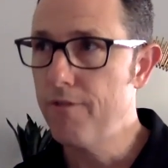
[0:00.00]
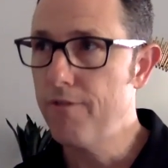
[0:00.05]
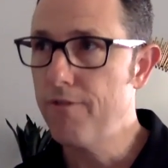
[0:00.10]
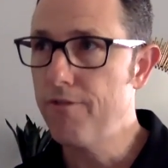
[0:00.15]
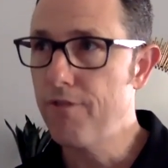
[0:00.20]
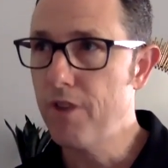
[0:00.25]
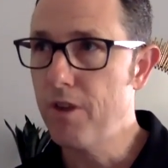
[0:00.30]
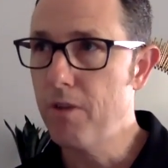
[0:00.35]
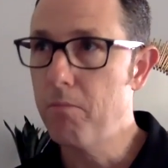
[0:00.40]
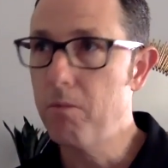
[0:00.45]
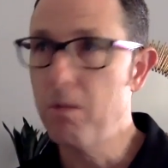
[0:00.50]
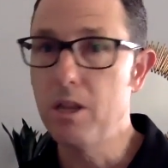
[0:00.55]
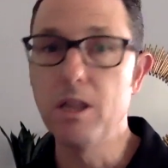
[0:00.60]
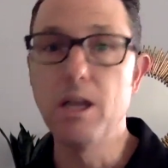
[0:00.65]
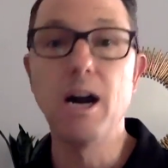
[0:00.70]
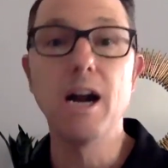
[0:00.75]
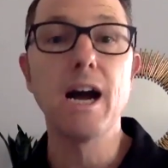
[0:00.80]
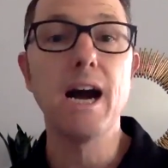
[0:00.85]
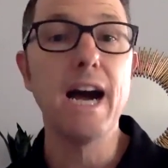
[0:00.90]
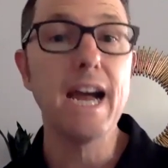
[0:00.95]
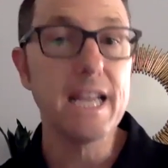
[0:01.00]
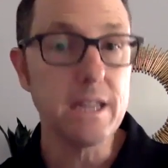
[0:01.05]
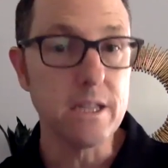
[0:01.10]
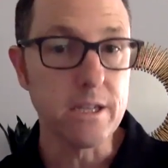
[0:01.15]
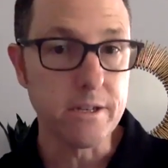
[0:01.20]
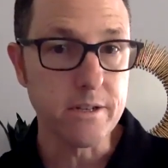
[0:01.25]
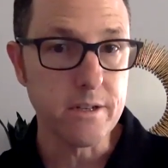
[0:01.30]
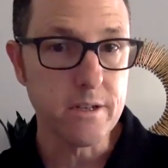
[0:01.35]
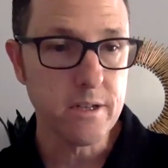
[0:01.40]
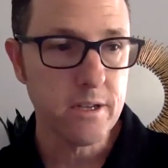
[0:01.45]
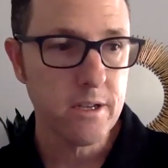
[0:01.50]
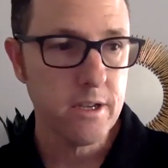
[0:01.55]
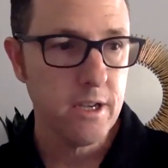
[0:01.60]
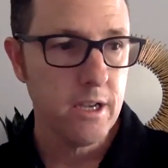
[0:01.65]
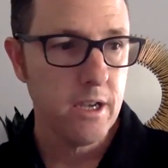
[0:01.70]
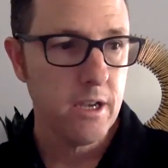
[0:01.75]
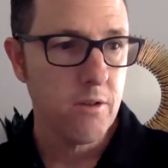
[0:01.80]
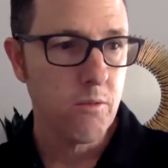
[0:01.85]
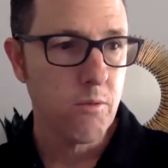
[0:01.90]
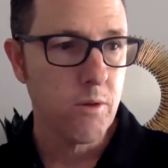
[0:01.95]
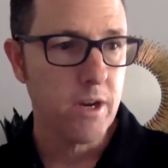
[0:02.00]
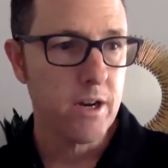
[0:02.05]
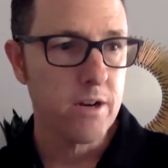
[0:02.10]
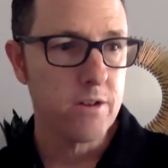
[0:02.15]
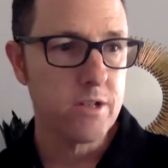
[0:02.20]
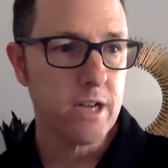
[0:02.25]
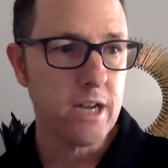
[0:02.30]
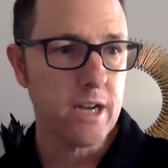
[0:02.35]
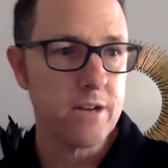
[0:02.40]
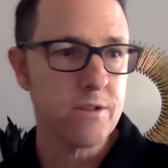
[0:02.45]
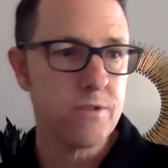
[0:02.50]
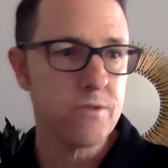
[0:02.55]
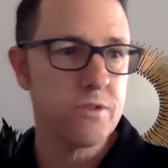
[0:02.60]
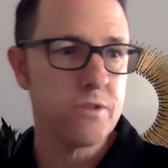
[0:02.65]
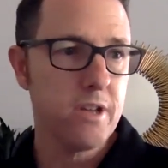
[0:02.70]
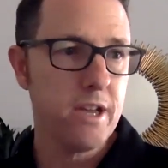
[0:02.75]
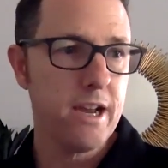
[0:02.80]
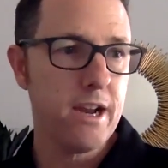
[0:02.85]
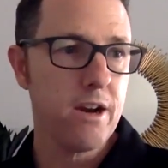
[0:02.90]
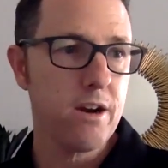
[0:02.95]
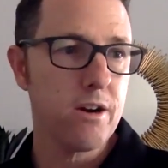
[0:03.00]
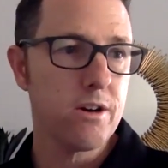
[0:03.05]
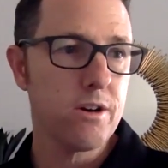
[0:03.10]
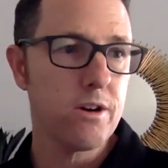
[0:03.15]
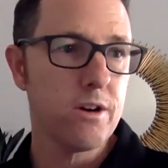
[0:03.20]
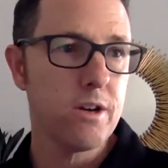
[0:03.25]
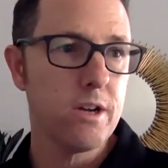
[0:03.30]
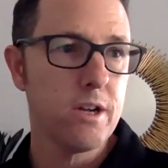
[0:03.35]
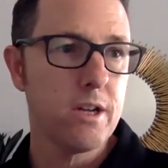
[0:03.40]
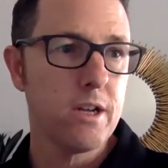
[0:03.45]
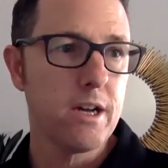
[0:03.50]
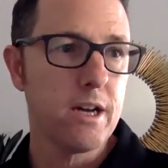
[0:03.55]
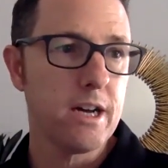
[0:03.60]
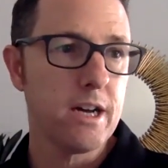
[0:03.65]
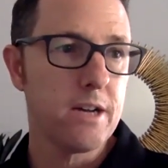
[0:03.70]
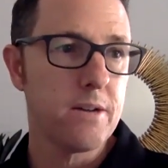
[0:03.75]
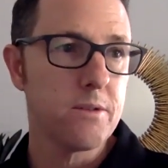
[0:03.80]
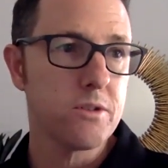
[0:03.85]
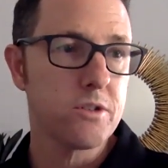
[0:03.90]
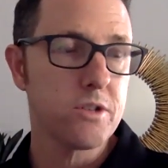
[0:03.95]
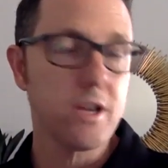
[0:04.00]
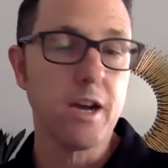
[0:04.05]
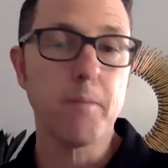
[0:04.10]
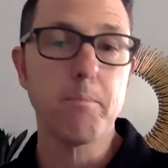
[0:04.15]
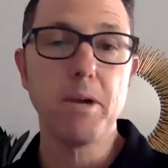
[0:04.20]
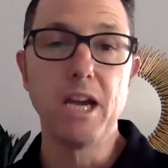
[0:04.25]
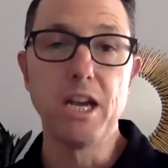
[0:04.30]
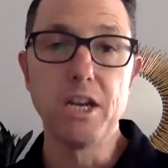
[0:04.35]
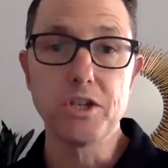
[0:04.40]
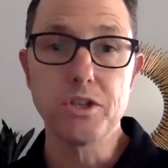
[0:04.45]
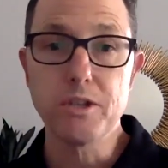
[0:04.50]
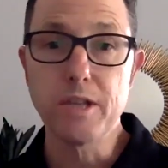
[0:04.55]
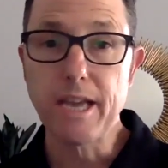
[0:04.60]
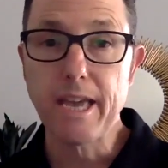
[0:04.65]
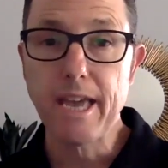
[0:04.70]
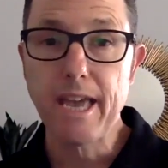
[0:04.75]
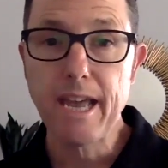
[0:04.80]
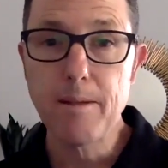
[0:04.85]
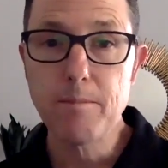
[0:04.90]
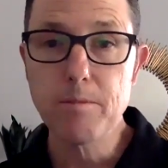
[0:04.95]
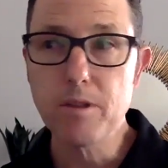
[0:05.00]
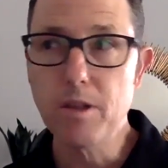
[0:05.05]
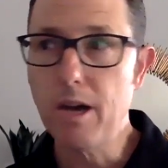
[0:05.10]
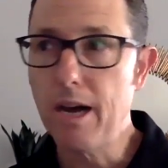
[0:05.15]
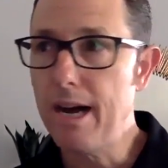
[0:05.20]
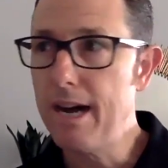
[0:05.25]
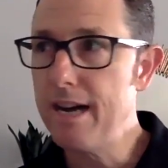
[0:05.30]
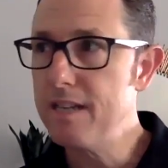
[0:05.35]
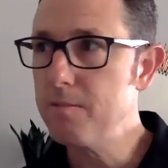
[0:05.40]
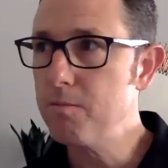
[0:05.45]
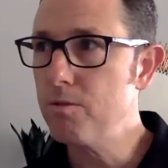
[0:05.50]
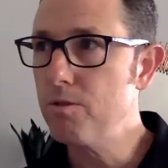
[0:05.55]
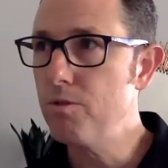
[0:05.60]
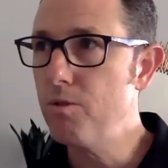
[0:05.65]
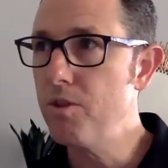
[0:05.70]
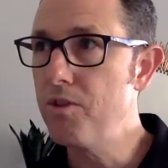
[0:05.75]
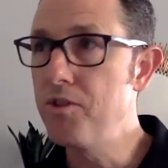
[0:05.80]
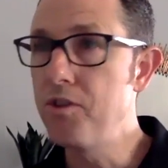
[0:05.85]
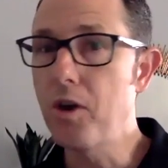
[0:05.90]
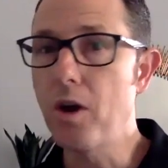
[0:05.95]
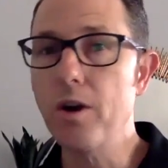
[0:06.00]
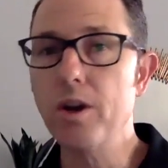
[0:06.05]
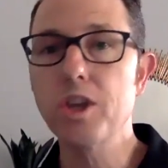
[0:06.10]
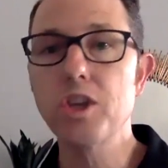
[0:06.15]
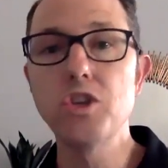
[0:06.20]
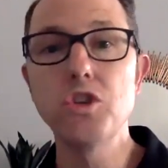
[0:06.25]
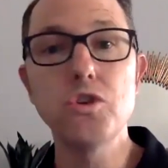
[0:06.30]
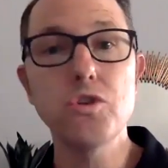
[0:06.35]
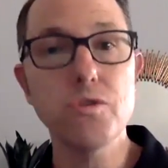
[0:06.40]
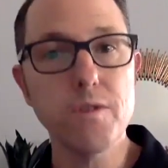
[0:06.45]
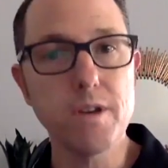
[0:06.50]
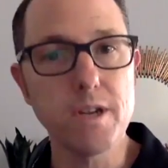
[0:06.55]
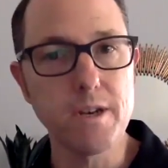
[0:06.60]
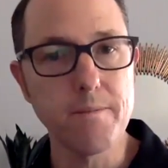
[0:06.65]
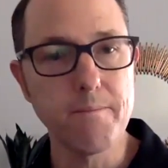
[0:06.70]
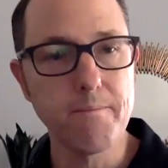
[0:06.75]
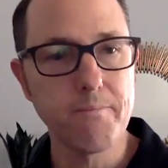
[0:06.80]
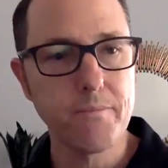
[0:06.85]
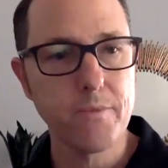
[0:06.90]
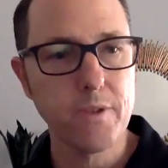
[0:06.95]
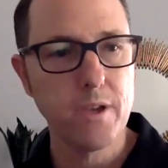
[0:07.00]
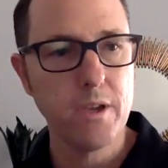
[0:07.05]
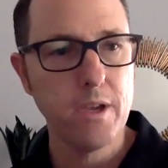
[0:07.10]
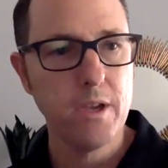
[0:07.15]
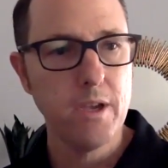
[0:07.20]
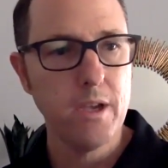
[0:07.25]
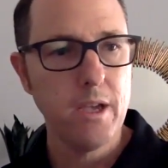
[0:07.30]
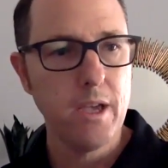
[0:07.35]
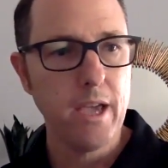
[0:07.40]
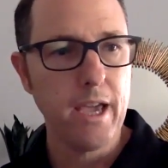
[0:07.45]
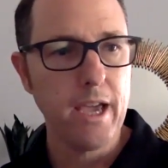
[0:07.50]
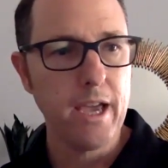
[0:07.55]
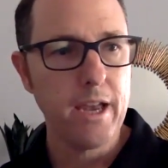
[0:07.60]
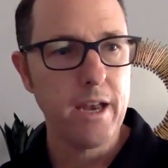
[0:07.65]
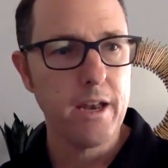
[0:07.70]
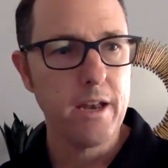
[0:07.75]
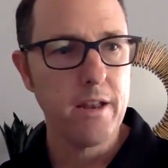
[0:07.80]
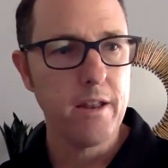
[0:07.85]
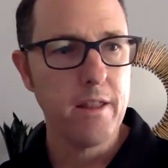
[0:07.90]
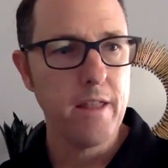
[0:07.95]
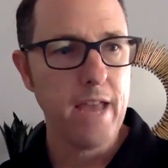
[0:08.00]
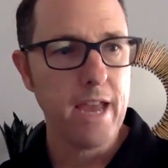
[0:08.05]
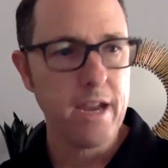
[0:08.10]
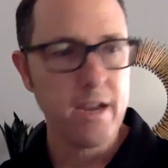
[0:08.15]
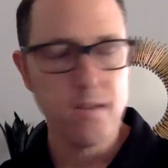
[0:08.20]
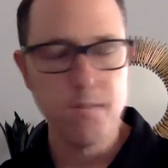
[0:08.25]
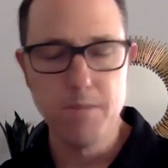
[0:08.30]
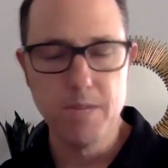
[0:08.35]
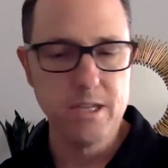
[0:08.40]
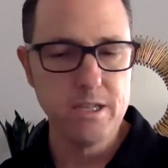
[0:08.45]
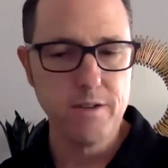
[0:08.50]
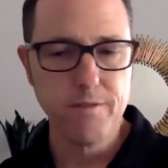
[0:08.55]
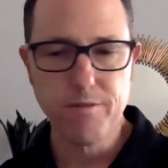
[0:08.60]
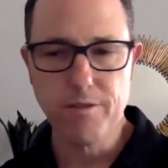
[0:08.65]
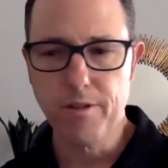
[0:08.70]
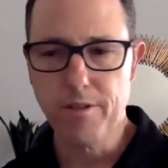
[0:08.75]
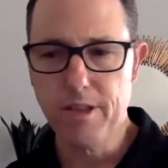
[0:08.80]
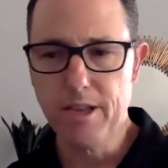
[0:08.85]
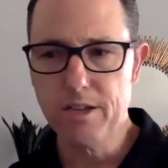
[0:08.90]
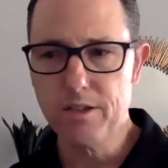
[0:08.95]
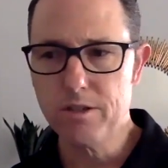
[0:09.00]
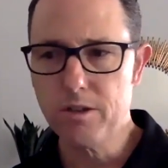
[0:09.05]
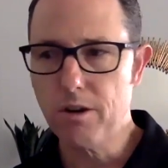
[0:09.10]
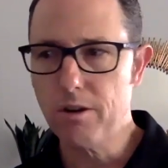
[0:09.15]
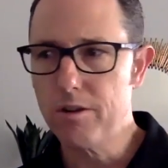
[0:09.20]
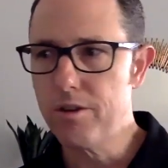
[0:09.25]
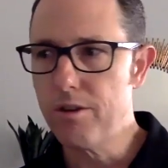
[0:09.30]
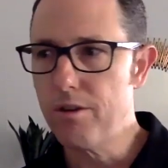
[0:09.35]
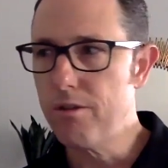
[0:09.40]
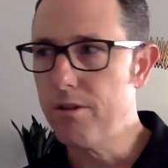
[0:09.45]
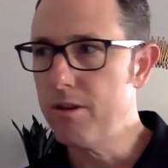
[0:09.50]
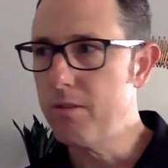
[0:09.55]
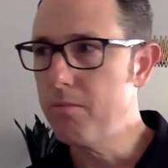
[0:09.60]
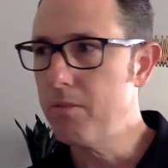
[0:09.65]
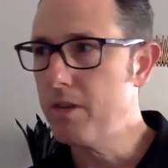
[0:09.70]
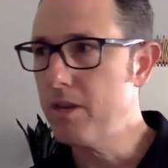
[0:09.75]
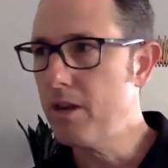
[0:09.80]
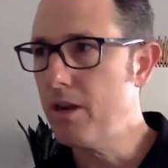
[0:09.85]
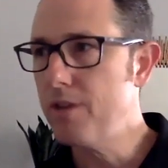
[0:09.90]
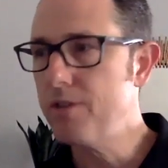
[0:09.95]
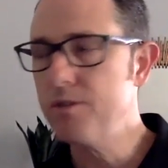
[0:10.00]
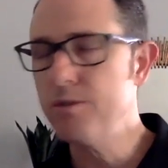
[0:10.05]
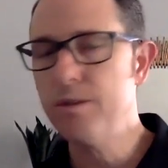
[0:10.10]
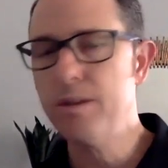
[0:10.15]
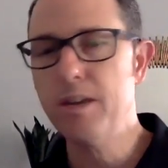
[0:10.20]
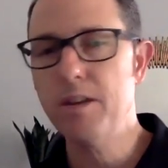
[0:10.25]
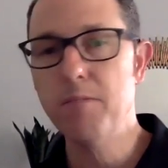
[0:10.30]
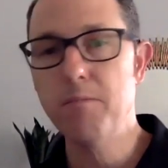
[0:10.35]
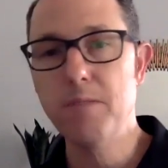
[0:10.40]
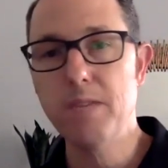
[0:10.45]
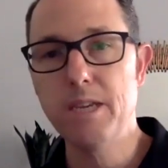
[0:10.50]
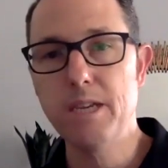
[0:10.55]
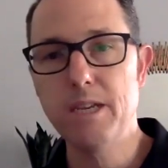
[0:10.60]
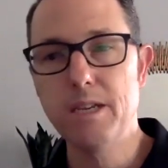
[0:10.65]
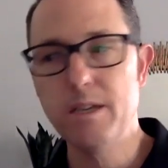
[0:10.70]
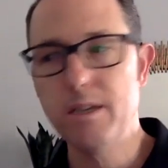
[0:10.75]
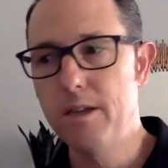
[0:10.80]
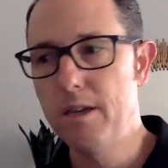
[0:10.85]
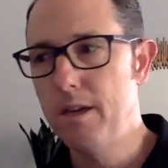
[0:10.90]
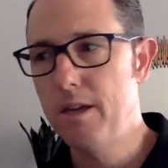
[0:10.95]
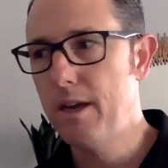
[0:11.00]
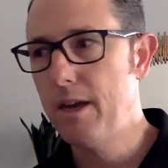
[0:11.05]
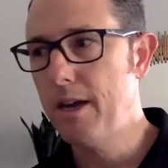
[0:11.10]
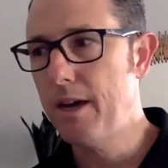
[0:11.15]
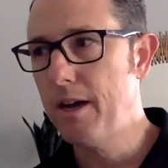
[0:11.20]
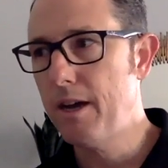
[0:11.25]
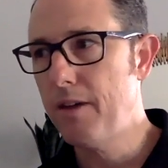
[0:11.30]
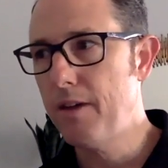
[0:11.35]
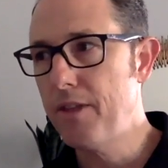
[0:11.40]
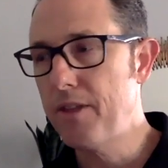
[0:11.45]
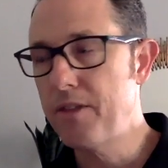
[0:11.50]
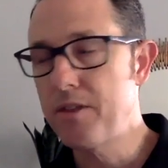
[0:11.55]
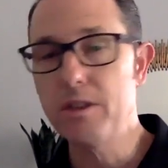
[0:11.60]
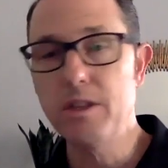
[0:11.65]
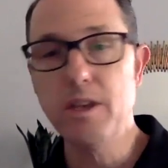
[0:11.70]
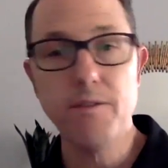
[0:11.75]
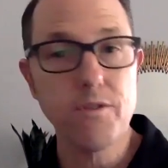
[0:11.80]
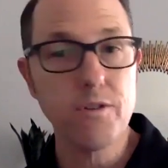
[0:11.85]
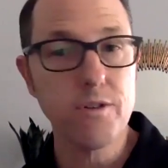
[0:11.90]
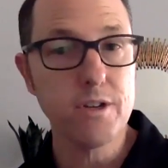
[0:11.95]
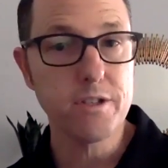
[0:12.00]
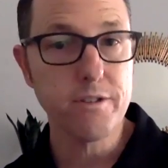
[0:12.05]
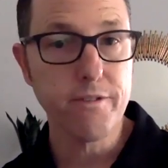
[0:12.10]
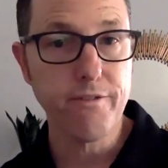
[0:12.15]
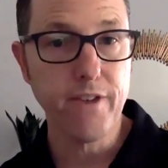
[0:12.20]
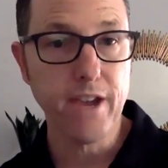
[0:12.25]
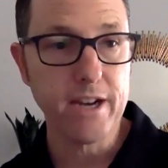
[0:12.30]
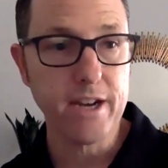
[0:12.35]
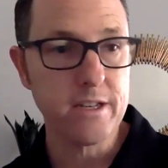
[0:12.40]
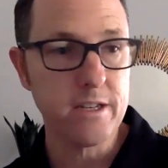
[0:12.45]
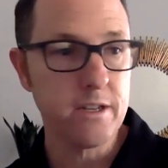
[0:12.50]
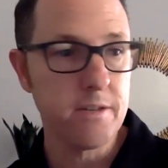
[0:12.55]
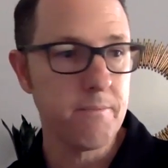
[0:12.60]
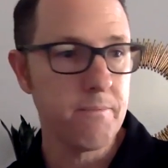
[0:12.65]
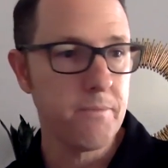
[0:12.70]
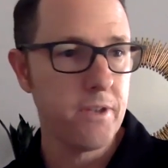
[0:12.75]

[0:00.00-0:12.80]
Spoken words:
from Long Island, where doctors there saw a patient that came to the hospital with dark urine. And that could mean different things, dark urine, but it also can mean that the liver is affected.